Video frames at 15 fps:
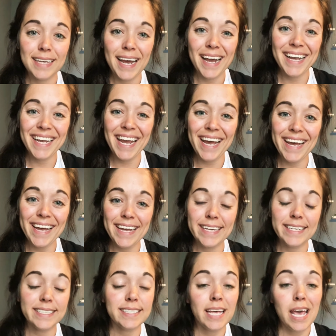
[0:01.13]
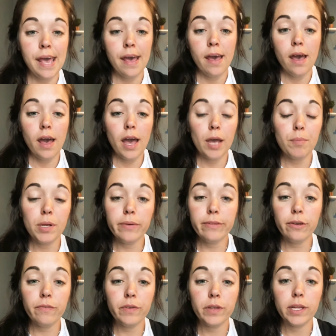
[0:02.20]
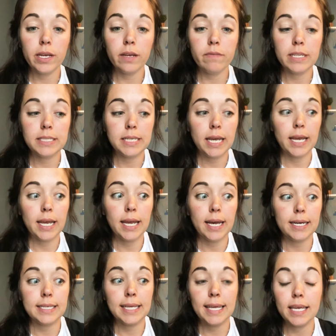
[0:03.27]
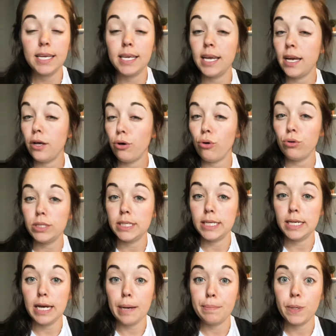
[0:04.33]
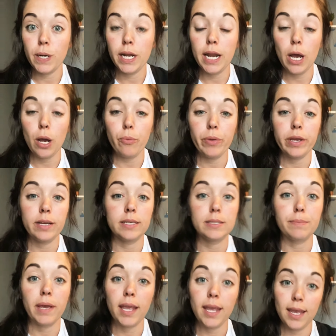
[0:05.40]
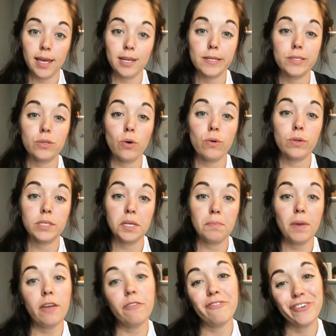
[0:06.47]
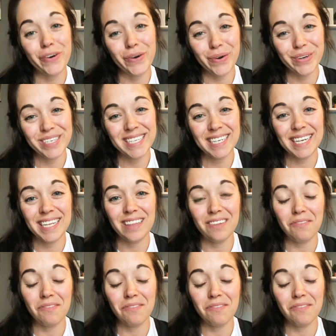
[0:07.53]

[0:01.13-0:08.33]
Hi guys, I'm here with your feeling of the day. I can't hold it up right now because my hand is holding my phone taking the